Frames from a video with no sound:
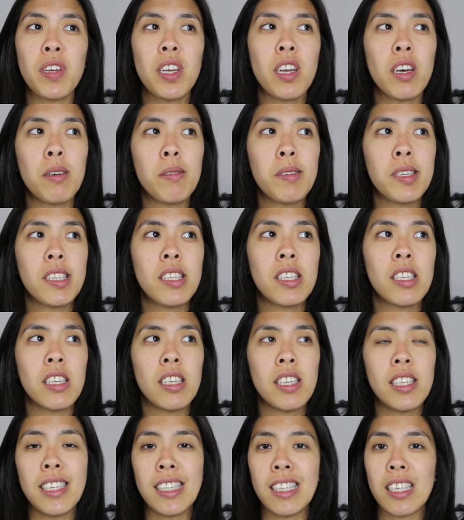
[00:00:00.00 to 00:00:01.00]
and I was
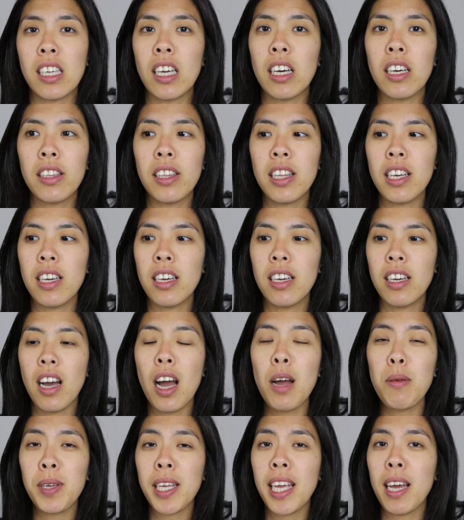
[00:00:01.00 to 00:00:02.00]
to discard that,
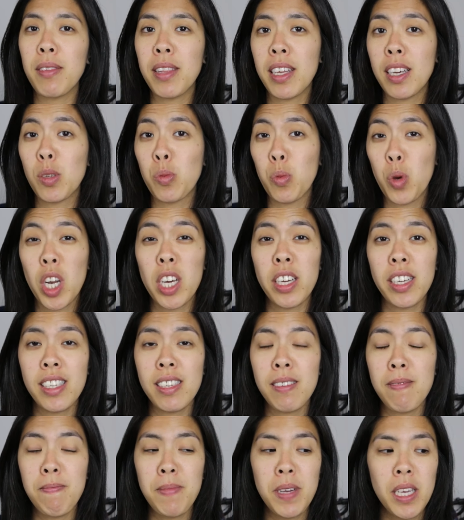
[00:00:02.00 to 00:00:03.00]
I would count that as one
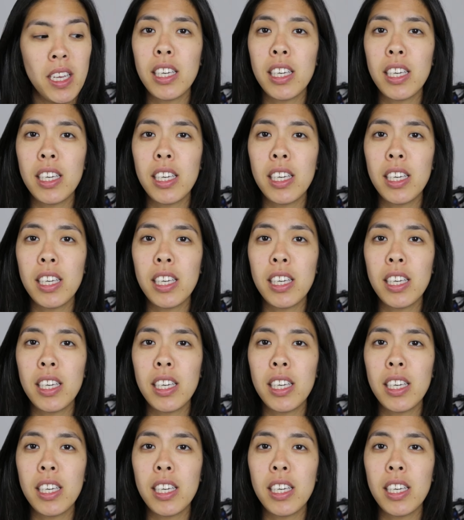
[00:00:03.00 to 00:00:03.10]
item.